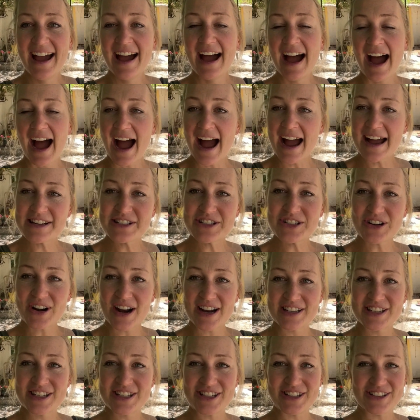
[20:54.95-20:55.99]
I
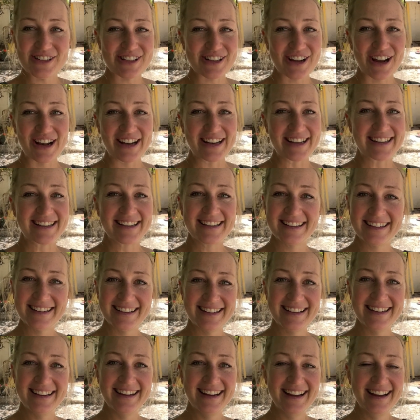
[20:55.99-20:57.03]
trust so. you, darling.
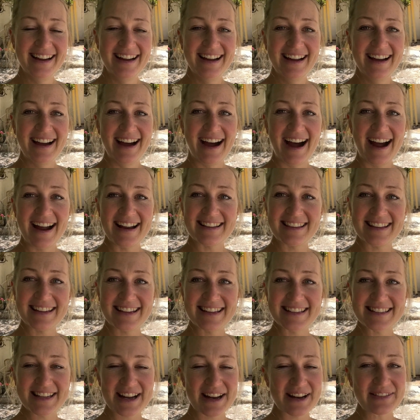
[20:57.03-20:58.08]
I think
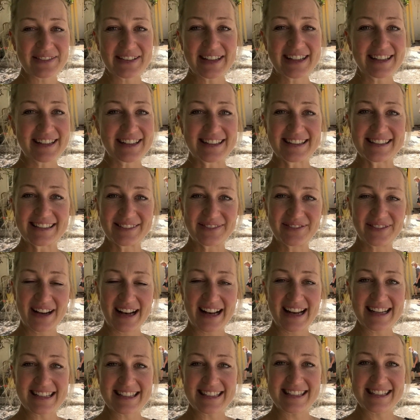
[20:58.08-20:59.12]
it's going to be good, but
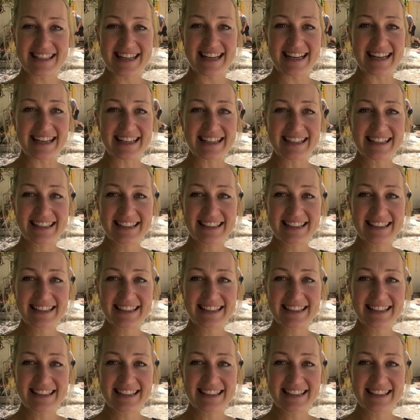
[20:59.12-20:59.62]
right, let's, let's see.